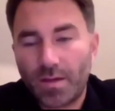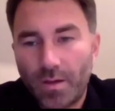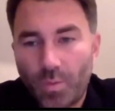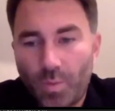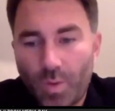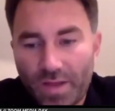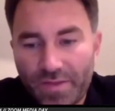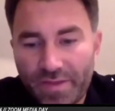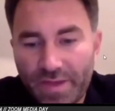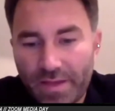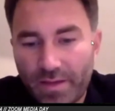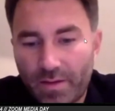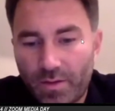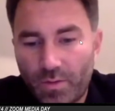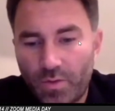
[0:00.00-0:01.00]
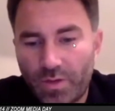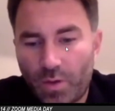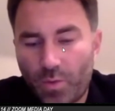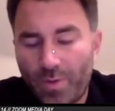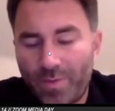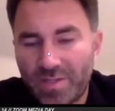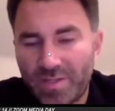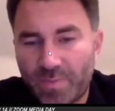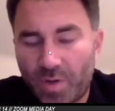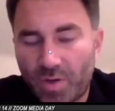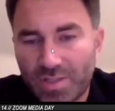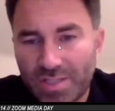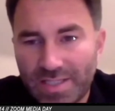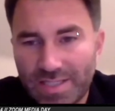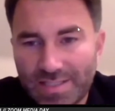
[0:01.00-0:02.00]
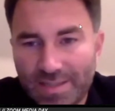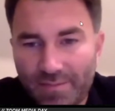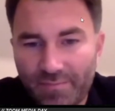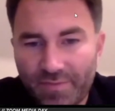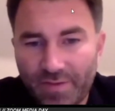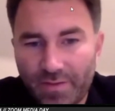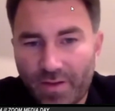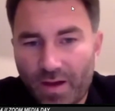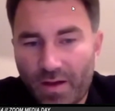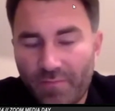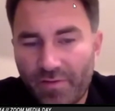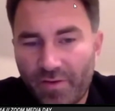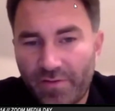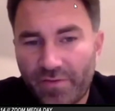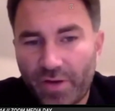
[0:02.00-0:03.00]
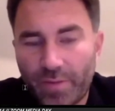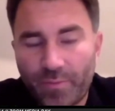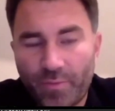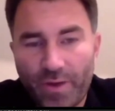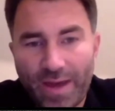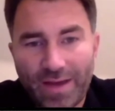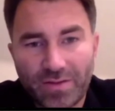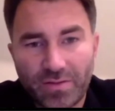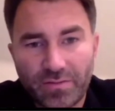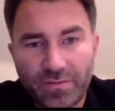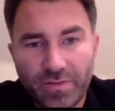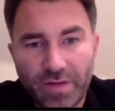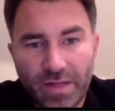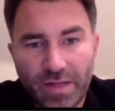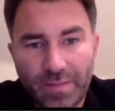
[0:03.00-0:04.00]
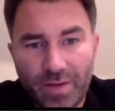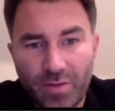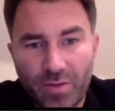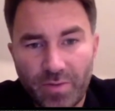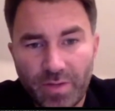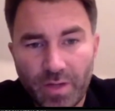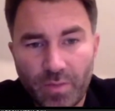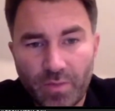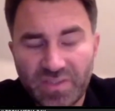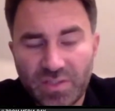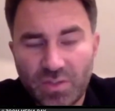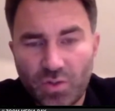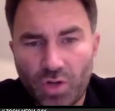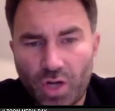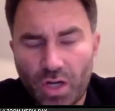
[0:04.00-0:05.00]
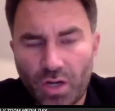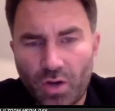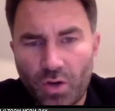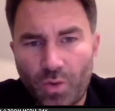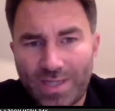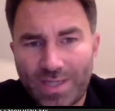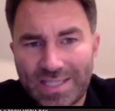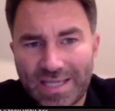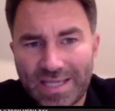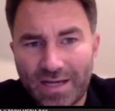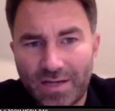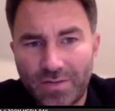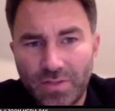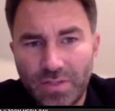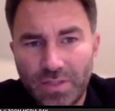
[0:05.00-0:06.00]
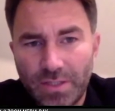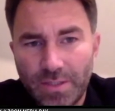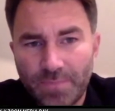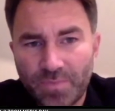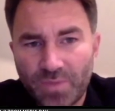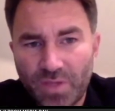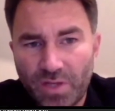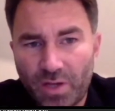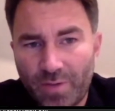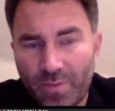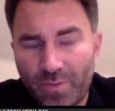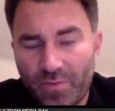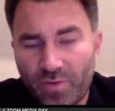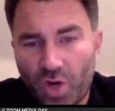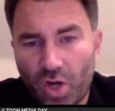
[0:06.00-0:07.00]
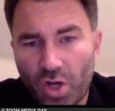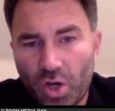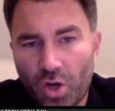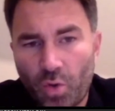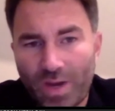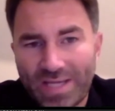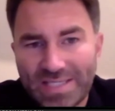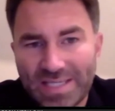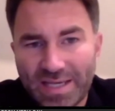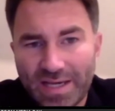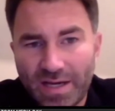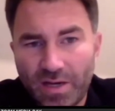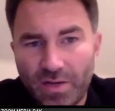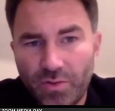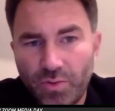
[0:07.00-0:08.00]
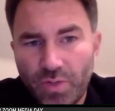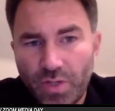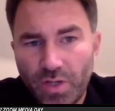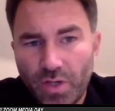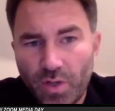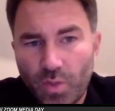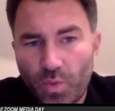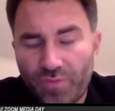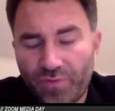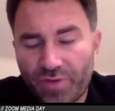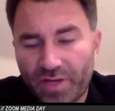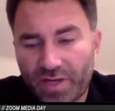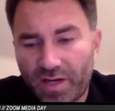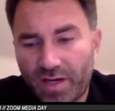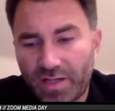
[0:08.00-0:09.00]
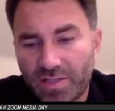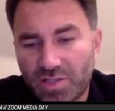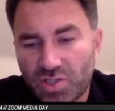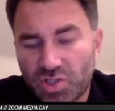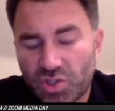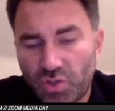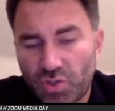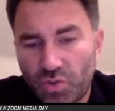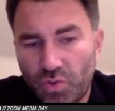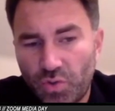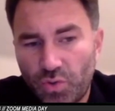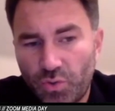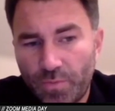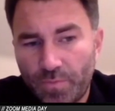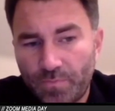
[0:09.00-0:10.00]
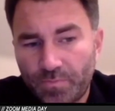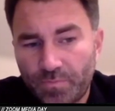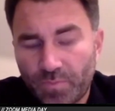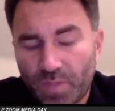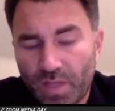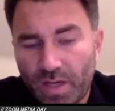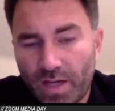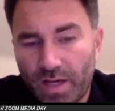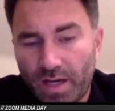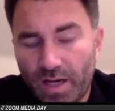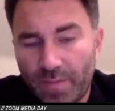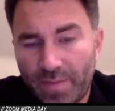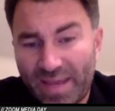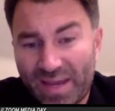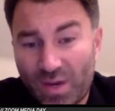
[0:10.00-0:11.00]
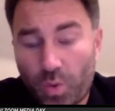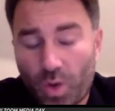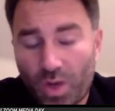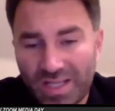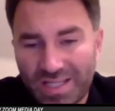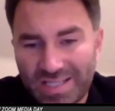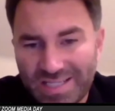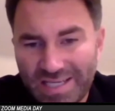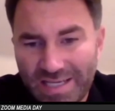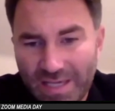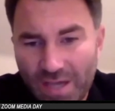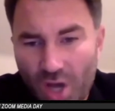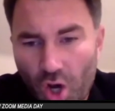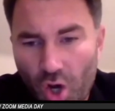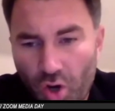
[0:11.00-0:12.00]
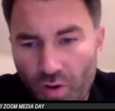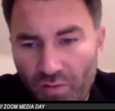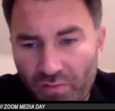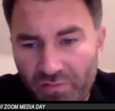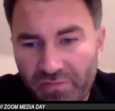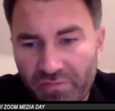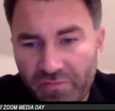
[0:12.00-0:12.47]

Well, I think, you know, women's boxing is something that I'm very, very proud of at the moment, and we've still got a long way to go. You know, I mean, we've got a long way to go with regards to equality of